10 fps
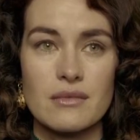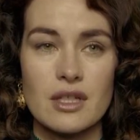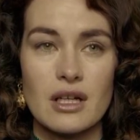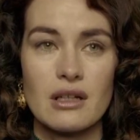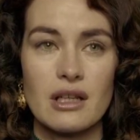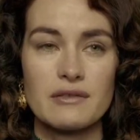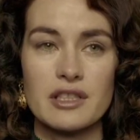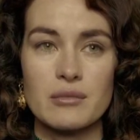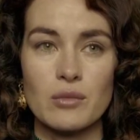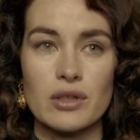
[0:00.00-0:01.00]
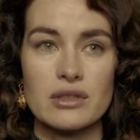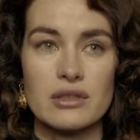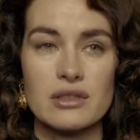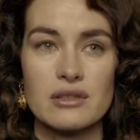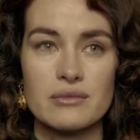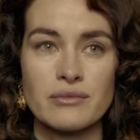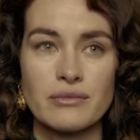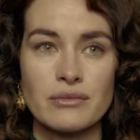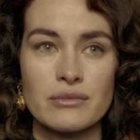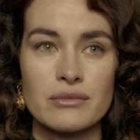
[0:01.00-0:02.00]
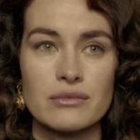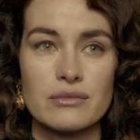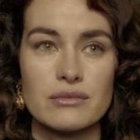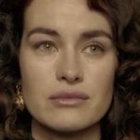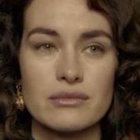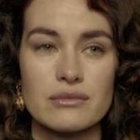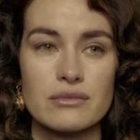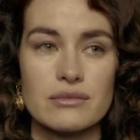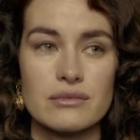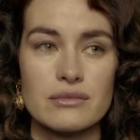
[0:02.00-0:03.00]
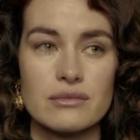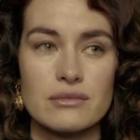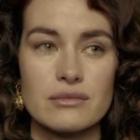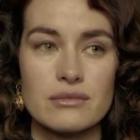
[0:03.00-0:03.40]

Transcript: I loved him once. I was born poor.